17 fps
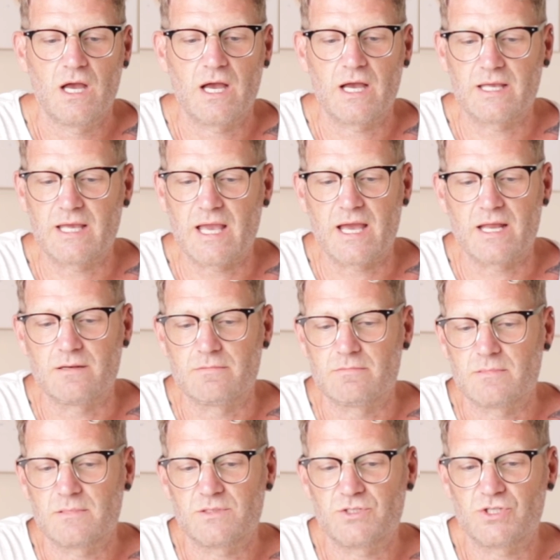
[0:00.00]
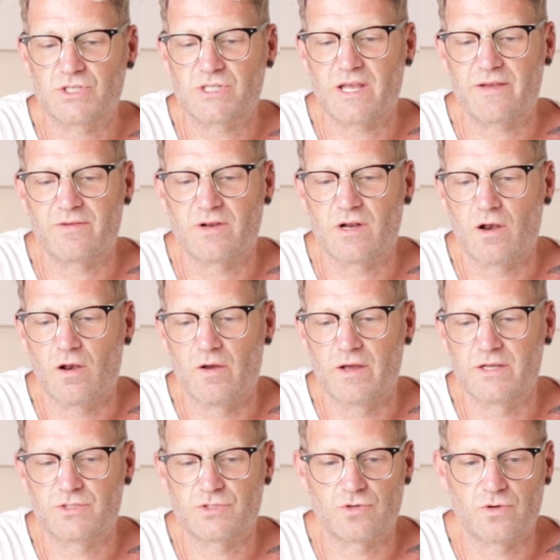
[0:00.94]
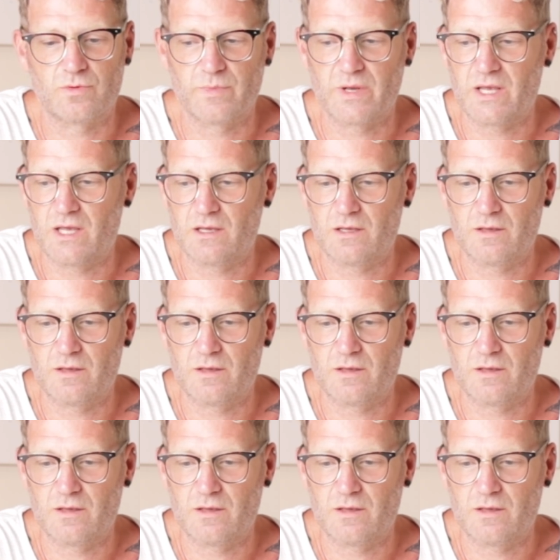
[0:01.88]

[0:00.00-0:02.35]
Again, just having a lighter on me.